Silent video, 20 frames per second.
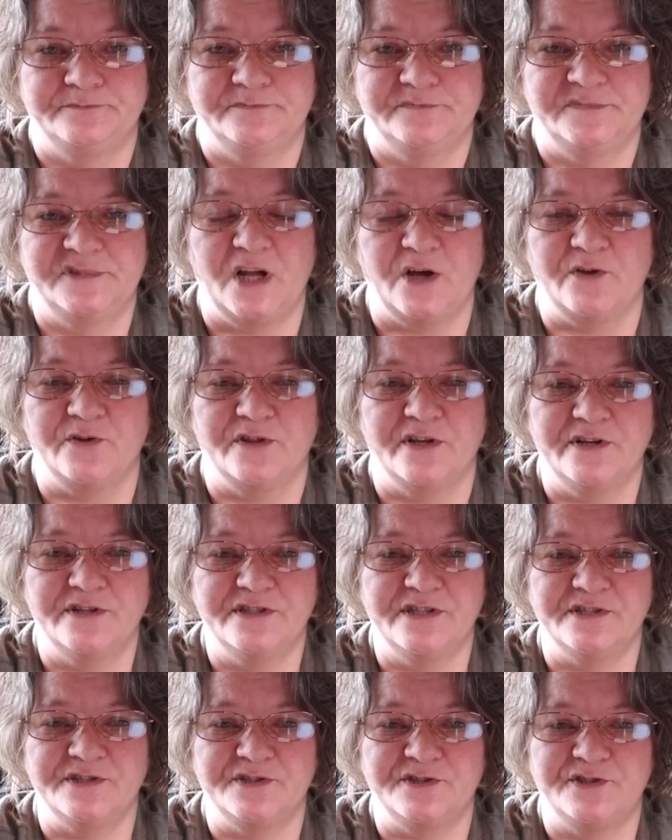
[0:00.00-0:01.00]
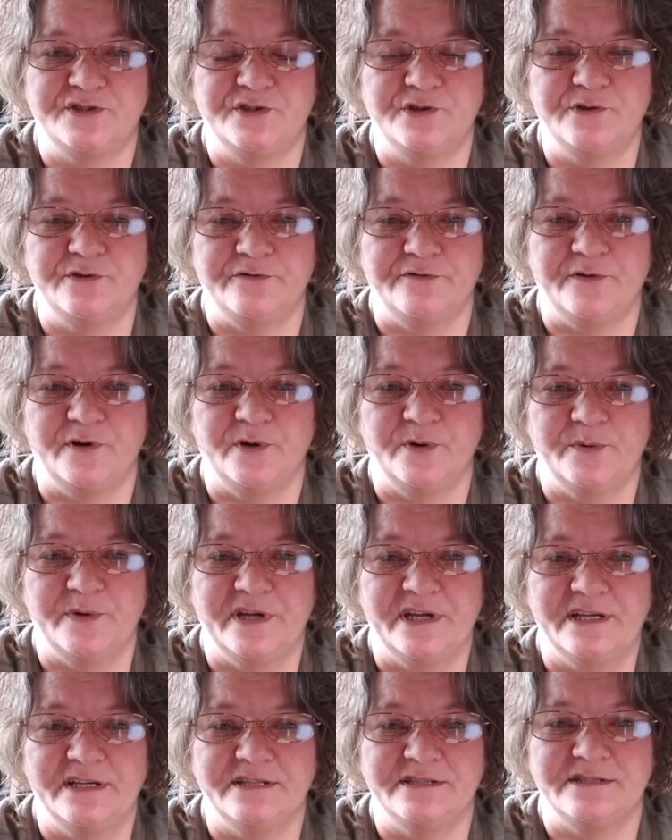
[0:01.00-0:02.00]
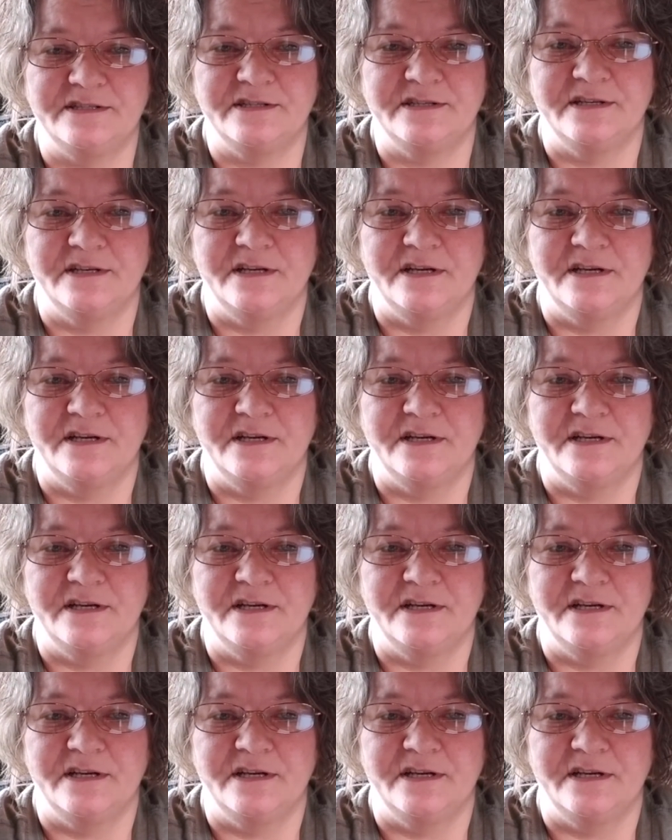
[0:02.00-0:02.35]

No, theirs is 2 to 4 weeks.